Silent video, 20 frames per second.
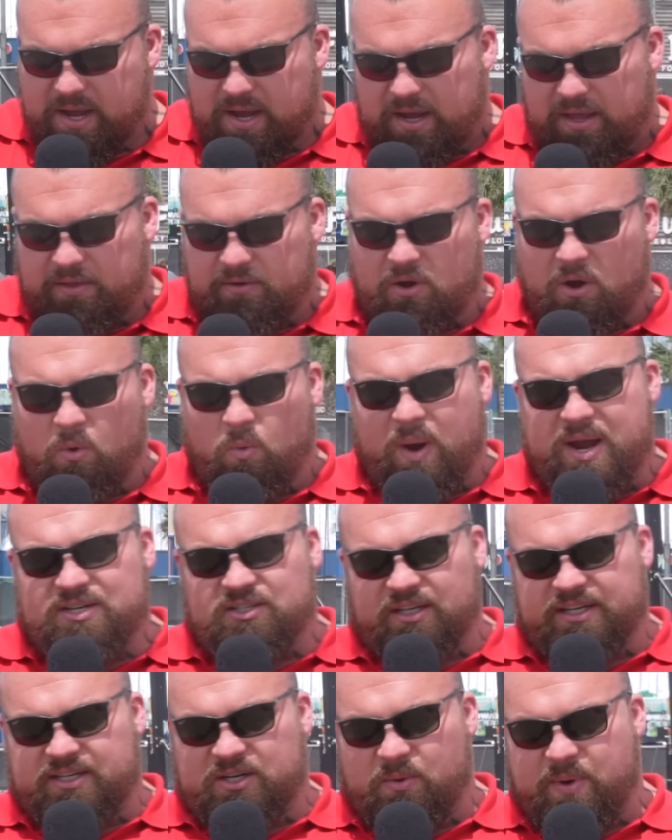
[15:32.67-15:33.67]
And they've got
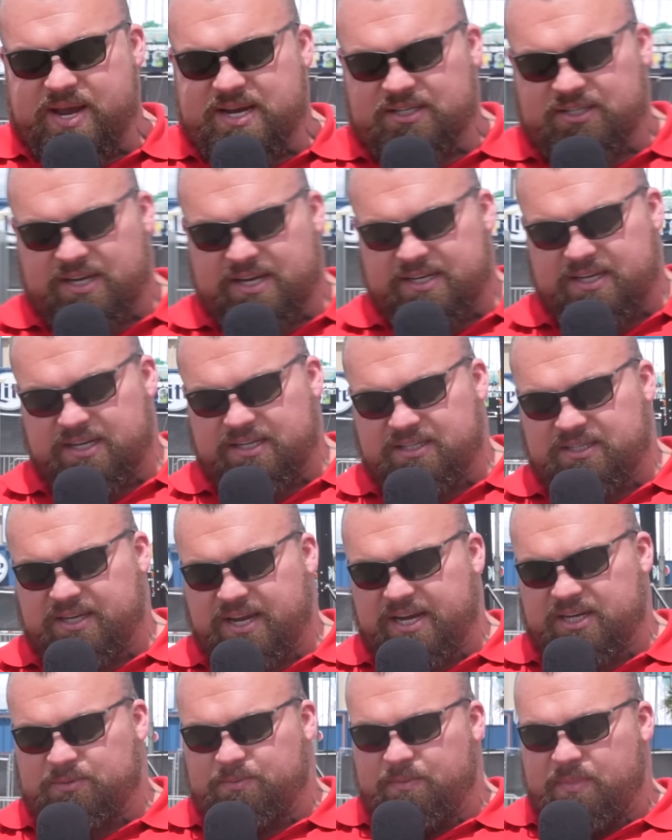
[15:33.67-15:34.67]
Wesley Derwinsky did
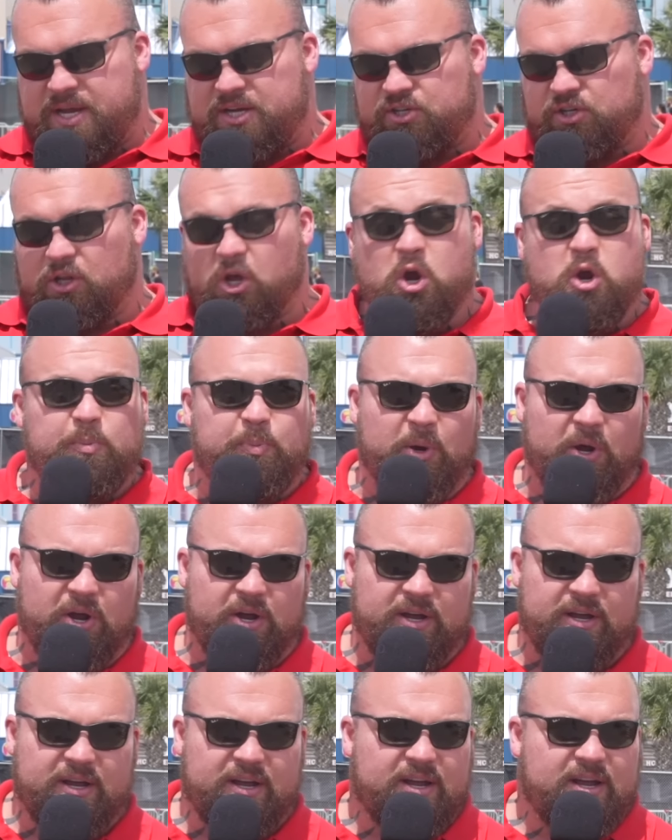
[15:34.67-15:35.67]
six. Mitchell Hooper
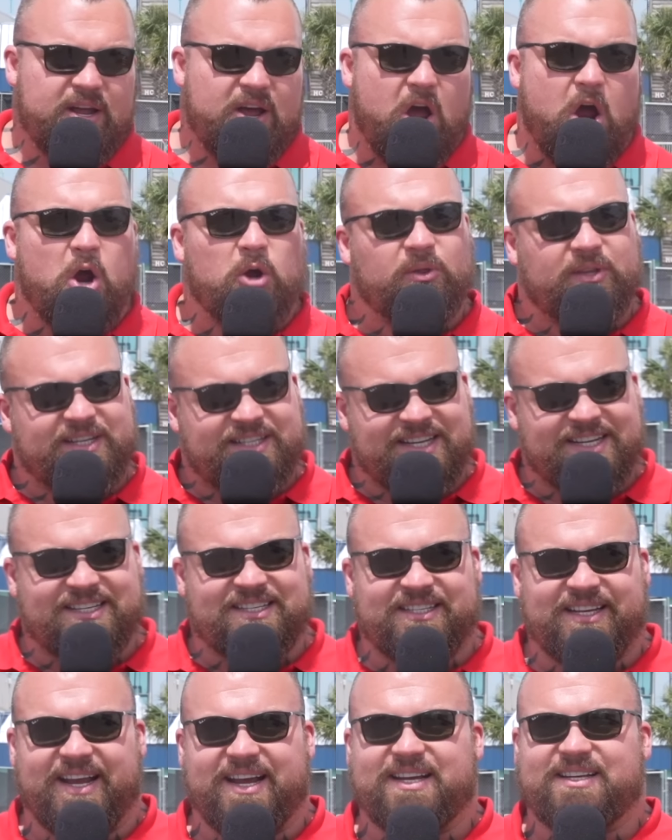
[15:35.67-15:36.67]
only did
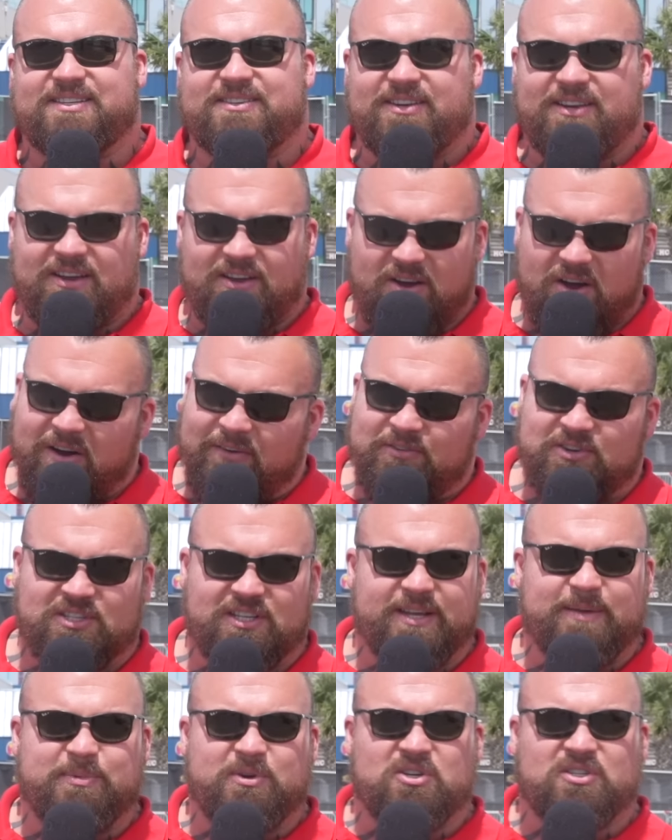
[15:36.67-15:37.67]
six,
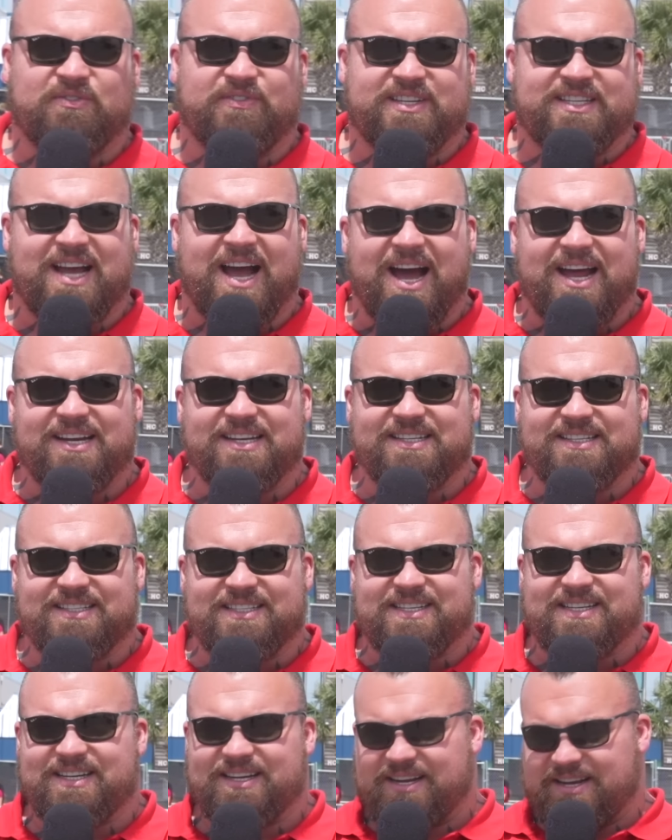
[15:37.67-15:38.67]
obviously because of his
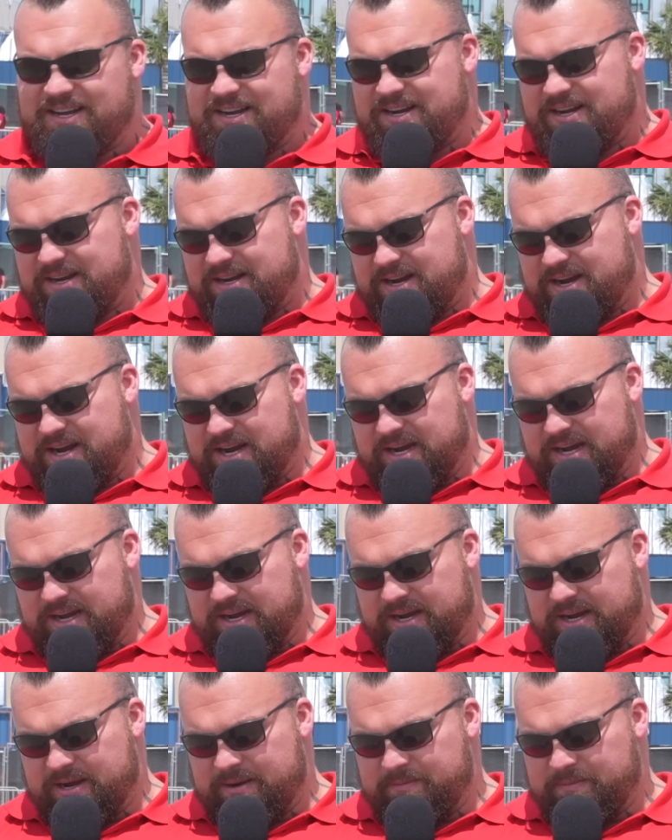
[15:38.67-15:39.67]
hands.
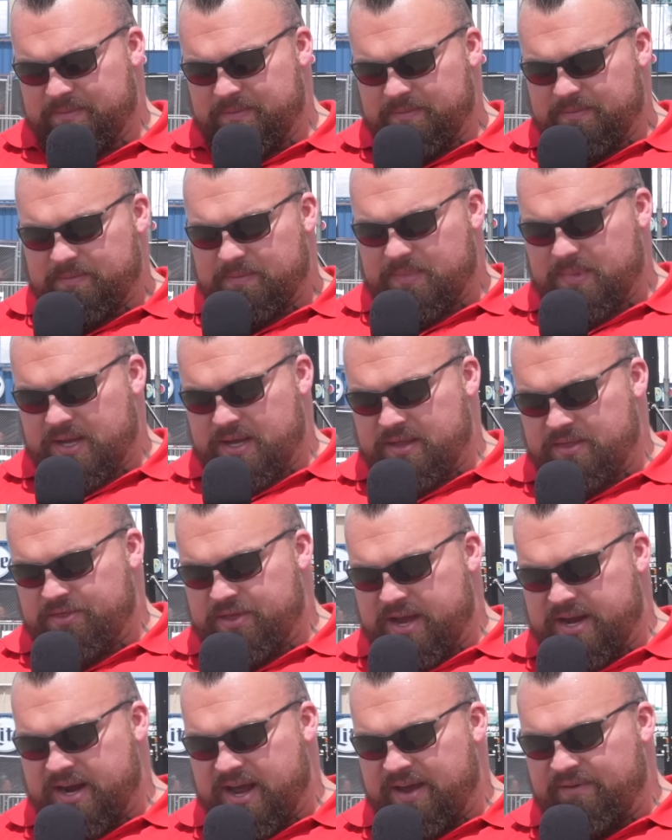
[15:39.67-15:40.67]
Um, and
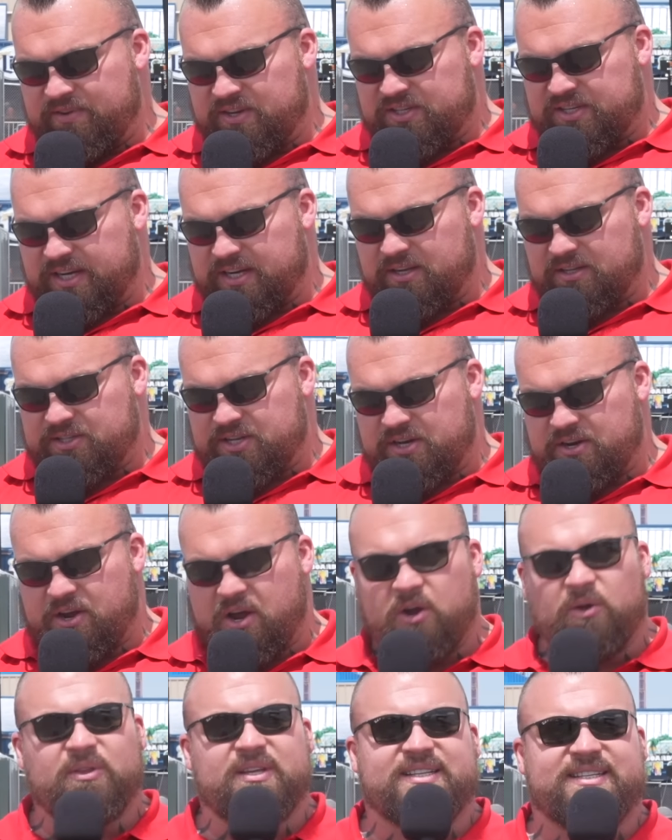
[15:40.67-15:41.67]
then Evan Singleton
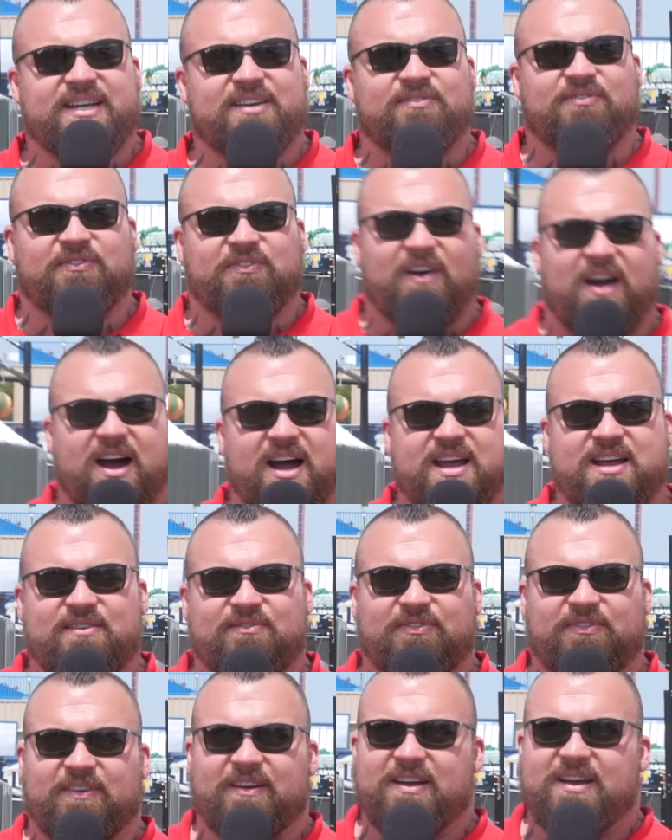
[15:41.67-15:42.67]
only did
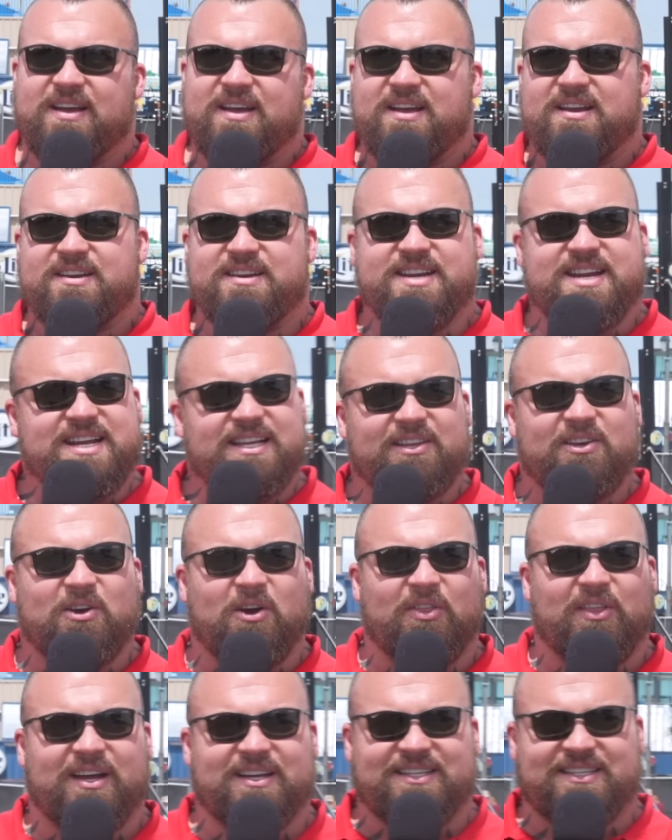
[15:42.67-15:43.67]
five, nearly
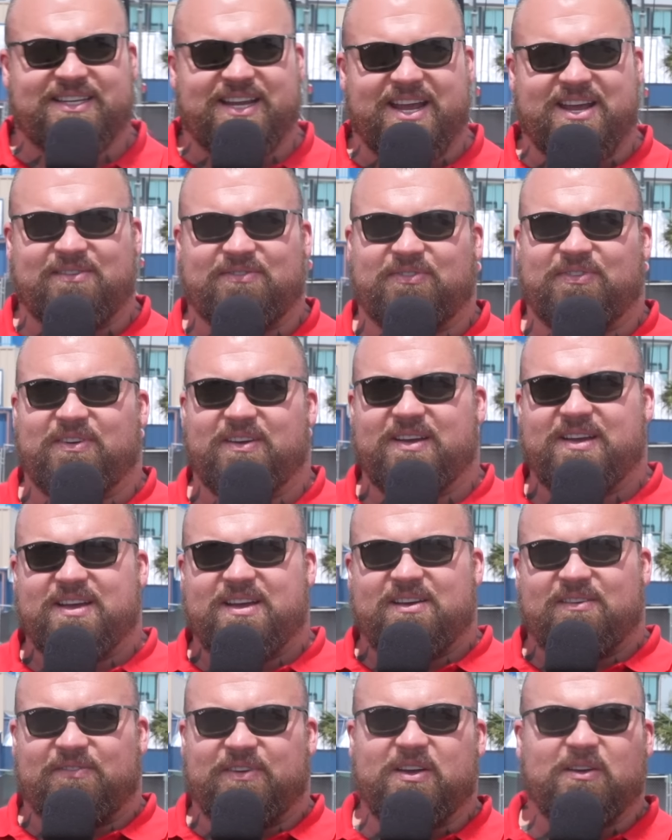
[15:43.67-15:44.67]
got that sixth.
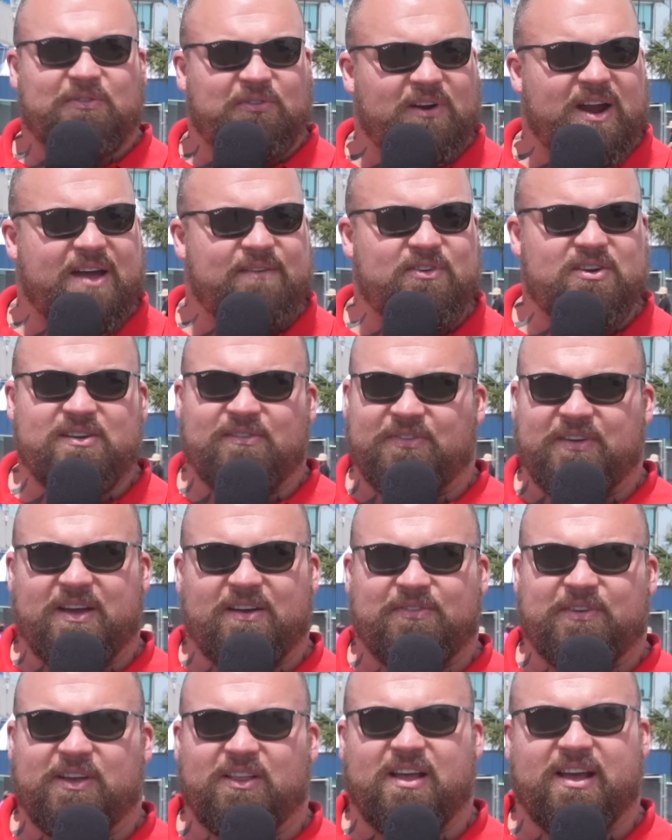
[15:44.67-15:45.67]
Feel for Evan. I feel, I
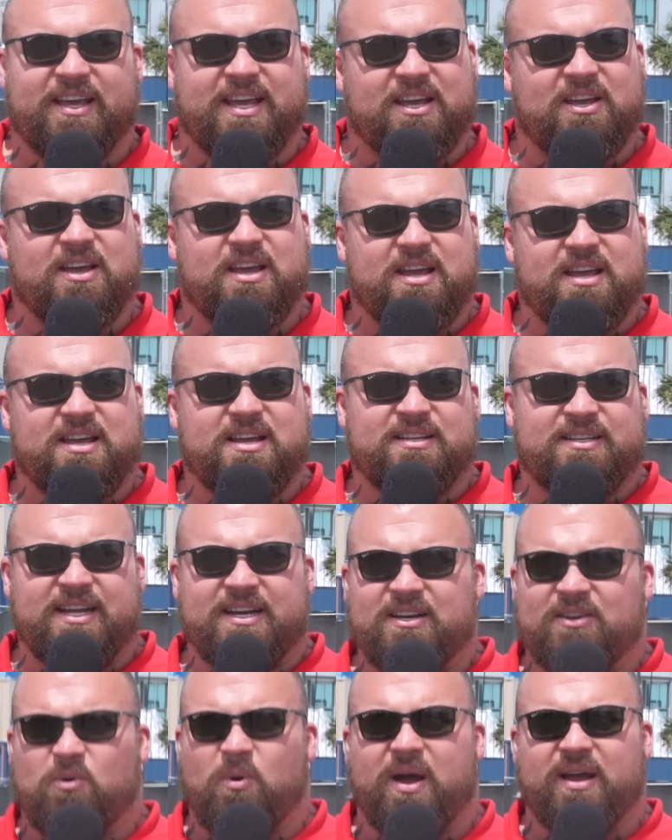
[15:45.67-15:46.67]
feel like he, he
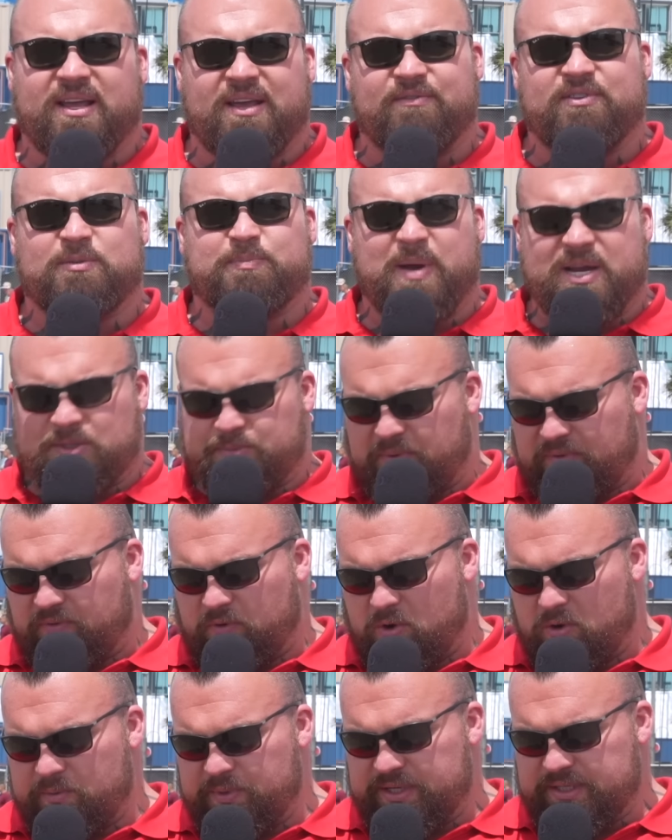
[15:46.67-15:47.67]
didn't quite give his best
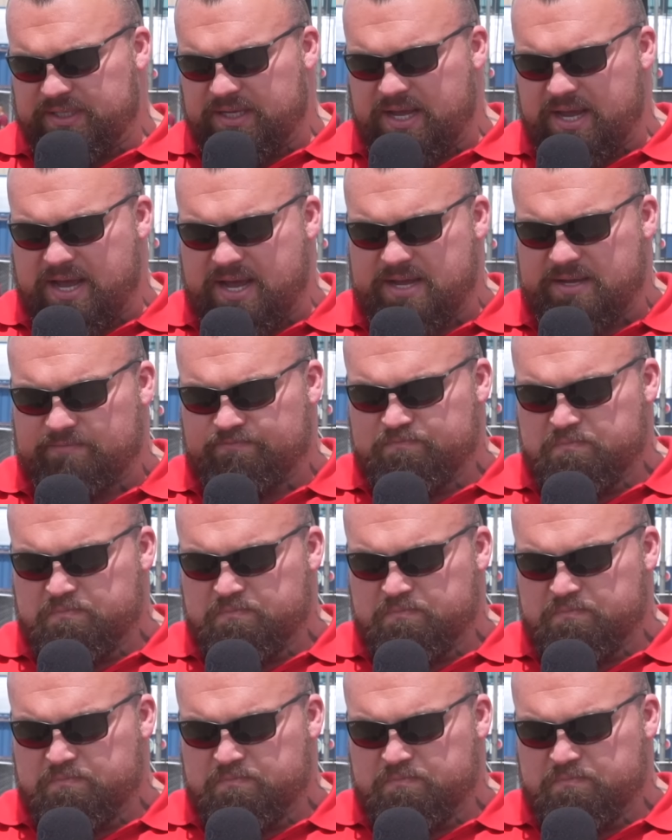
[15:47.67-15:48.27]
performance there.